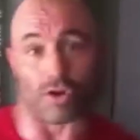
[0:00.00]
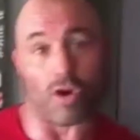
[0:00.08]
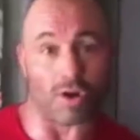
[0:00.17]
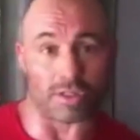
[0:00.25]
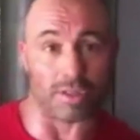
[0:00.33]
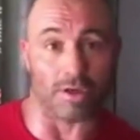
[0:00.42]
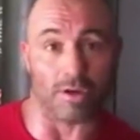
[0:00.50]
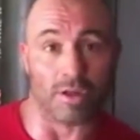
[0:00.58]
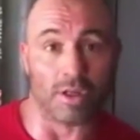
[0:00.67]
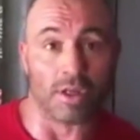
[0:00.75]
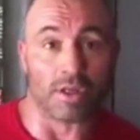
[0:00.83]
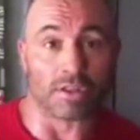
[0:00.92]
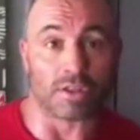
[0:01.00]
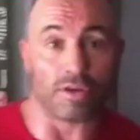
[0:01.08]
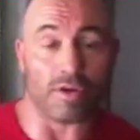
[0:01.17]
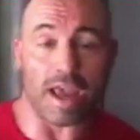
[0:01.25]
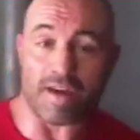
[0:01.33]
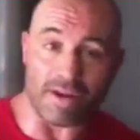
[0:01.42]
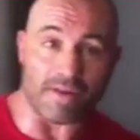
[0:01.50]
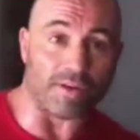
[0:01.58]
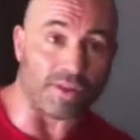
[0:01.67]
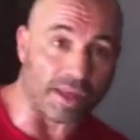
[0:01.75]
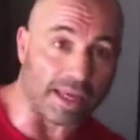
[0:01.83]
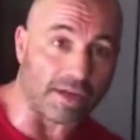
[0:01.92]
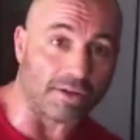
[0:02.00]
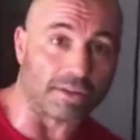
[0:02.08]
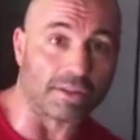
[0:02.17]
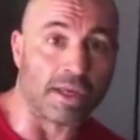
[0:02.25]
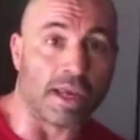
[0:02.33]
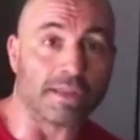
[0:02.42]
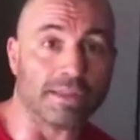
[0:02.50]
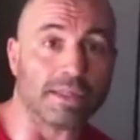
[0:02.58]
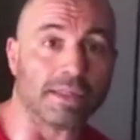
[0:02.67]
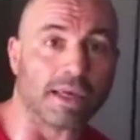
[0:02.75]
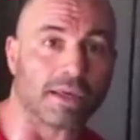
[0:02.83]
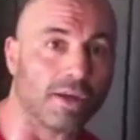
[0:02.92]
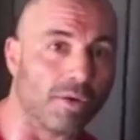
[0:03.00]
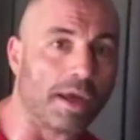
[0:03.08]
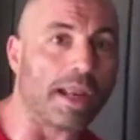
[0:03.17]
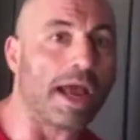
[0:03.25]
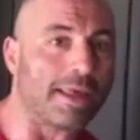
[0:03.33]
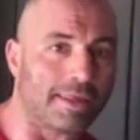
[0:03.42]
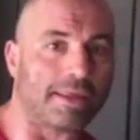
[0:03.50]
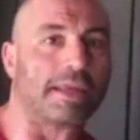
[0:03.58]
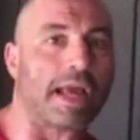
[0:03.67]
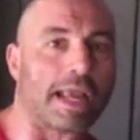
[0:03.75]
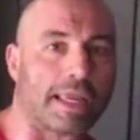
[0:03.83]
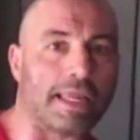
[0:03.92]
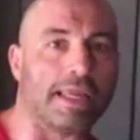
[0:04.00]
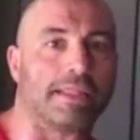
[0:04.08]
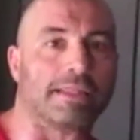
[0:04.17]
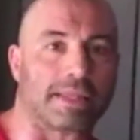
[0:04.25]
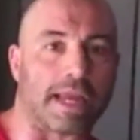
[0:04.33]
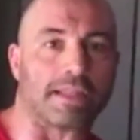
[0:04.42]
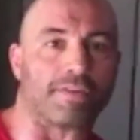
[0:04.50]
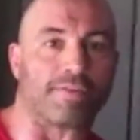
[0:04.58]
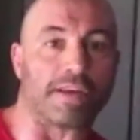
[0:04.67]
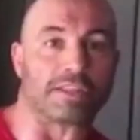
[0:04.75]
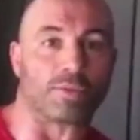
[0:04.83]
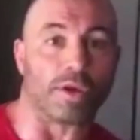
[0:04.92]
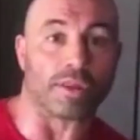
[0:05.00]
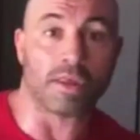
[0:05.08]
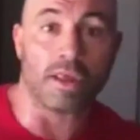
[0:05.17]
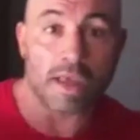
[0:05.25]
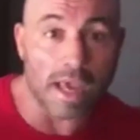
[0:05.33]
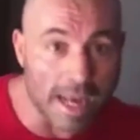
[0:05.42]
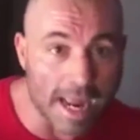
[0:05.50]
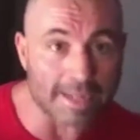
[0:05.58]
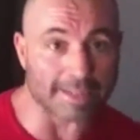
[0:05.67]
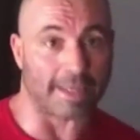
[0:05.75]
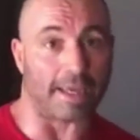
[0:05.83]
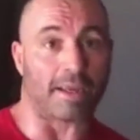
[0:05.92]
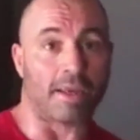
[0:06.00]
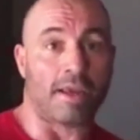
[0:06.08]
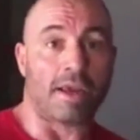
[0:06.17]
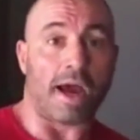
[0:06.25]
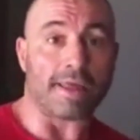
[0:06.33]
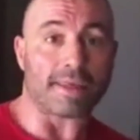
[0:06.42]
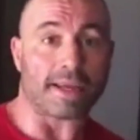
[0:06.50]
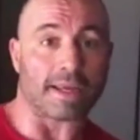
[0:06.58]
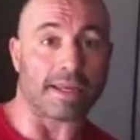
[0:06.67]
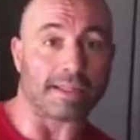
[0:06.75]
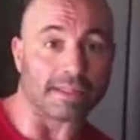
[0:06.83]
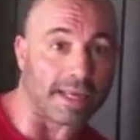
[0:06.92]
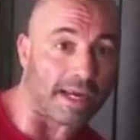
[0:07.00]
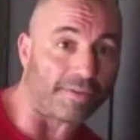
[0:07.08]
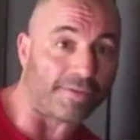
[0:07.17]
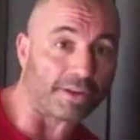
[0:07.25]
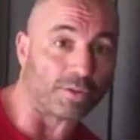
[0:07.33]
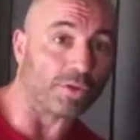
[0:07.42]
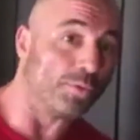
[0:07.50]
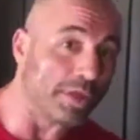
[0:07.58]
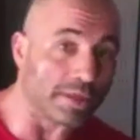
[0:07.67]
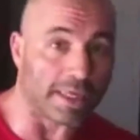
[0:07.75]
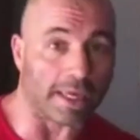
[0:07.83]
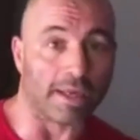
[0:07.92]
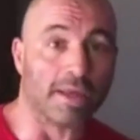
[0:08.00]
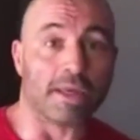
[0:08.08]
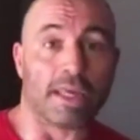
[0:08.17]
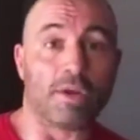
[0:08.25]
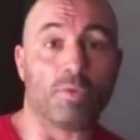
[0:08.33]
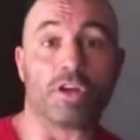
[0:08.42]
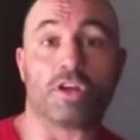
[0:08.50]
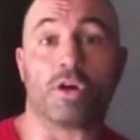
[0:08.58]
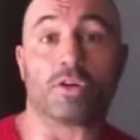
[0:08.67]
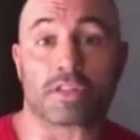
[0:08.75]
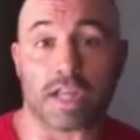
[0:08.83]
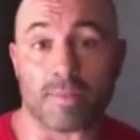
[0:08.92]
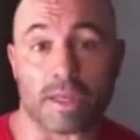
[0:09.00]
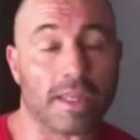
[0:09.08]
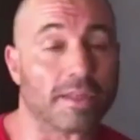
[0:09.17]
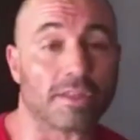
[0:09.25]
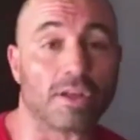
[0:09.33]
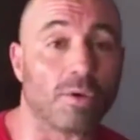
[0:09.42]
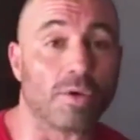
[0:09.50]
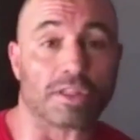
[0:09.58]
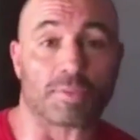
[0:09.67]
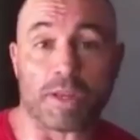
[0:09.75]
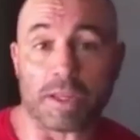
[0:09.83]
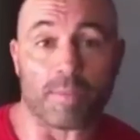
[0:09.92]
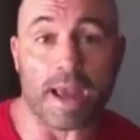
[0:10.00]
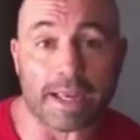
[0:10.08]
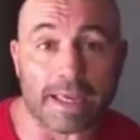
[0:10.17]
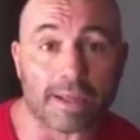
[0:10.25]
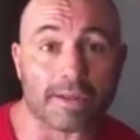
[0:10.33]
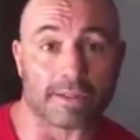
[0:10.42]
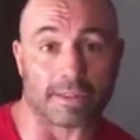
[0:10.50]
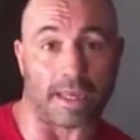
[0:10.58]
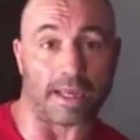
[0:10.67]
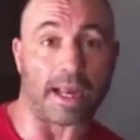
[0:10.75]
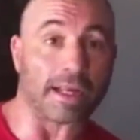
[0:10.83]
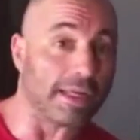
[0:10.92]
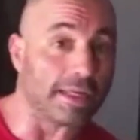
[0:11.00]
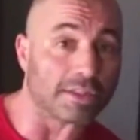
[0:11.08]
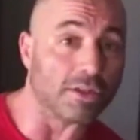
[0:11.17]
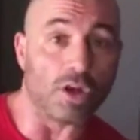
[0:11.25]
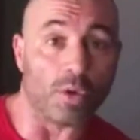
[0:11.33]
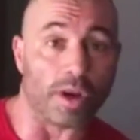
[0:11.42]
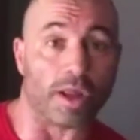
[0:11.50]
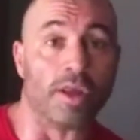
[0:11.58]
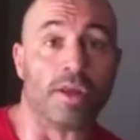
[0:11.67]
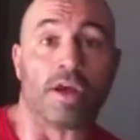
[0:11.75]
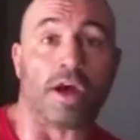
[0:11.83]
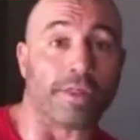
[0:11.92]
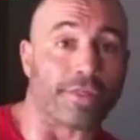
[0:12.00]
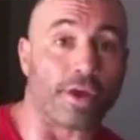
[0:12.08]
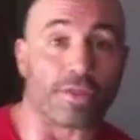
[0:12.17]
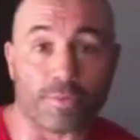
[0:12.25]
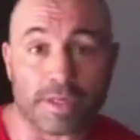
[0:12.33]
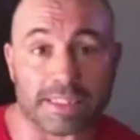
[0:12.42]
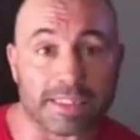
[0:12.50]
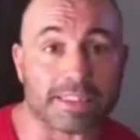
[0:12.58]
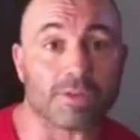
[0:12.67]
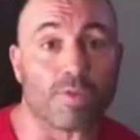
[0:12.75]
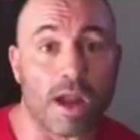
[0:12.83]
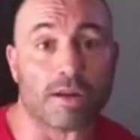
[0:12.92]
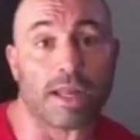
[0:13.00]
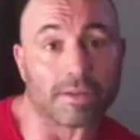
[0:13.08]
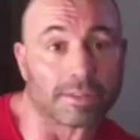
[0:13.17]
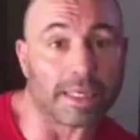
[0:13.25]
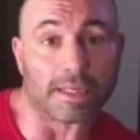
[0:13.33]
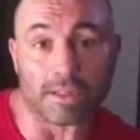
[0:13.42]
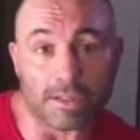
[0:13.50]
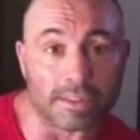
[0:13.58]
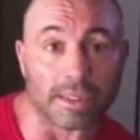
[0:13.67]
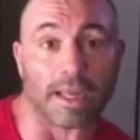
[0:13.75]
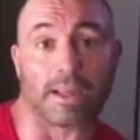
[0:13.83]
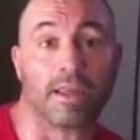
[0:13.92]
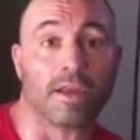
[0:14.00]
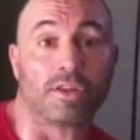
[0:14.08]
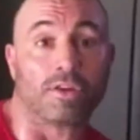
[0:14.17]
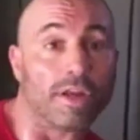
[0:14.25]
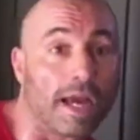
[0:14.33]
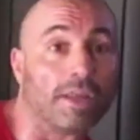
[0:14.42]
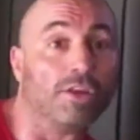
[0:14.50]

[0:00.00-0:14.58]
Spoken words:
arsenal. So you have everything else, and then you're like, you know what? I think I could hit this guy in the face with an axe kick. I think I can hit this guy in the face with a wheel kick. He wouldn't know it's coming. He doesn't know what a spinning back kick looks like. He doesn't know what a 360 roundhouse kick looks like. They're not